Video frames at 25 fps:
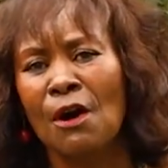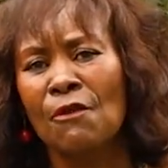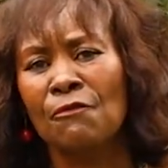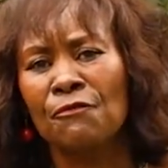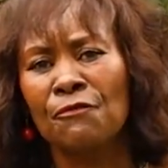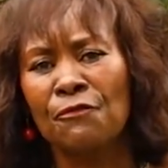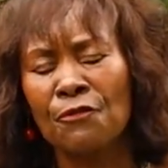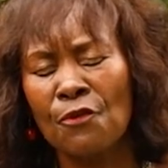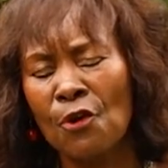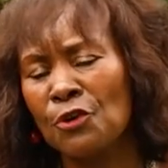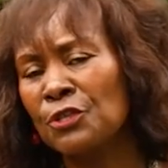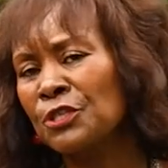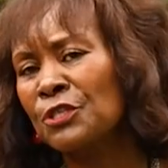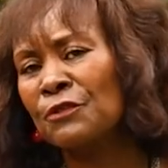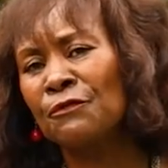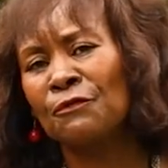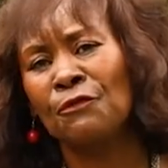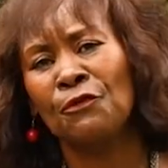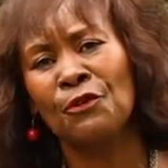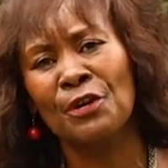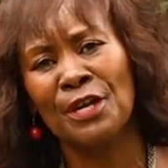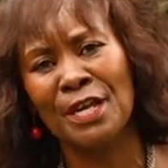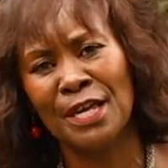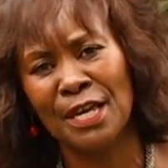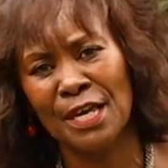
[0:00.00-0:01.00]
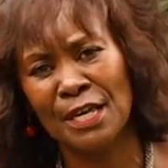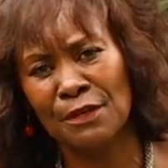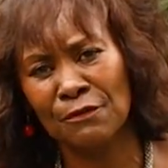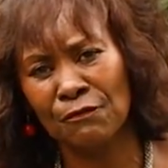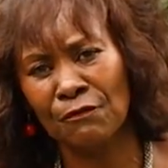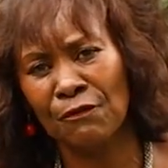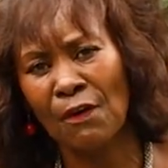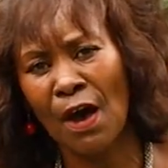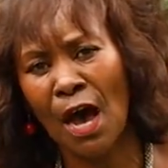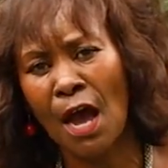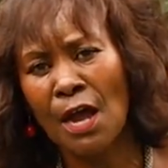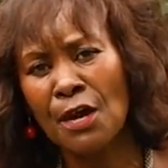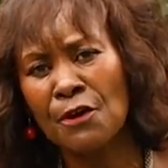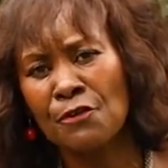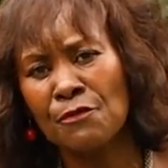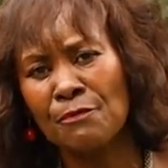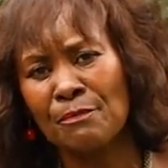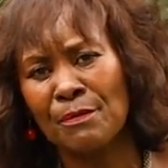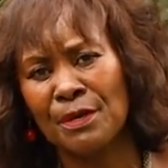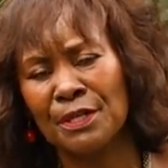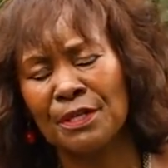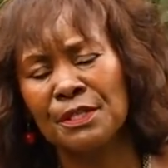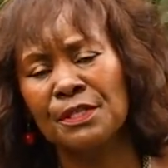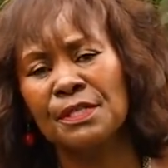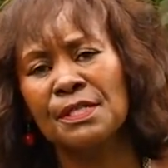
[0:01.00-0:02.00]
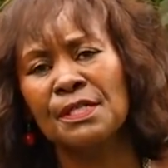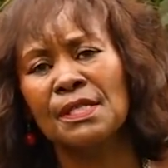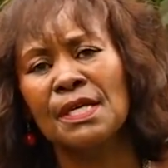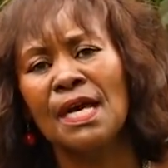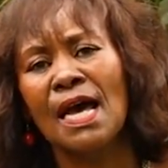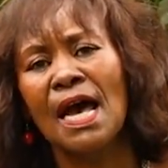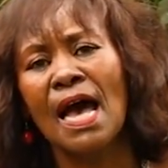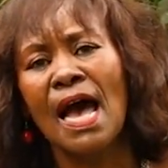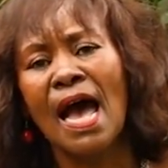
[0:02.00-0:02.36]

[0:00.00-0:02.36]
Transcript: frost-free environment,